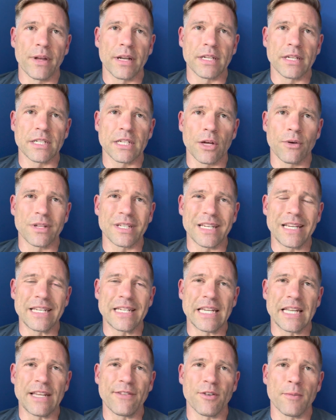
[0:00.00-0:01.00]
so it's
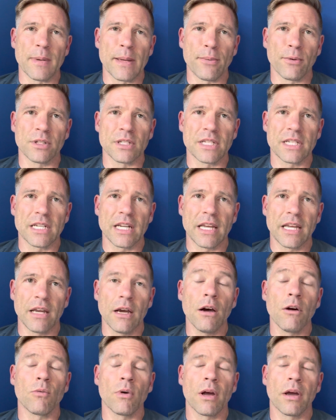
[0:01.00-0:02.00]
easy for people to see,
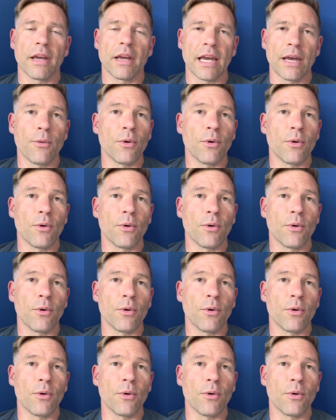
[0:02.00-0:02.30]
oh right, okay,